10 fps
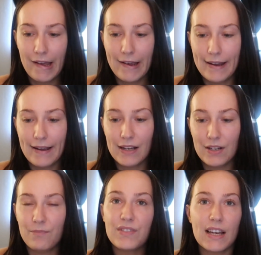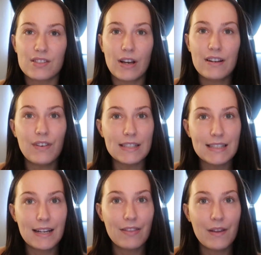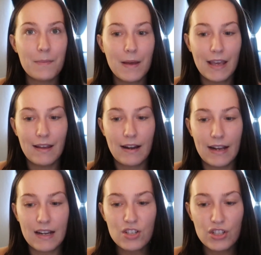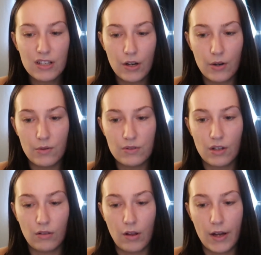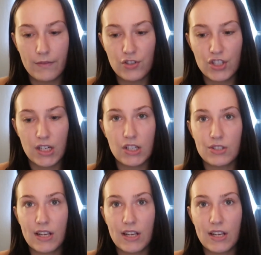And yeah, so I invested in them, and I actually owned a lot of shares.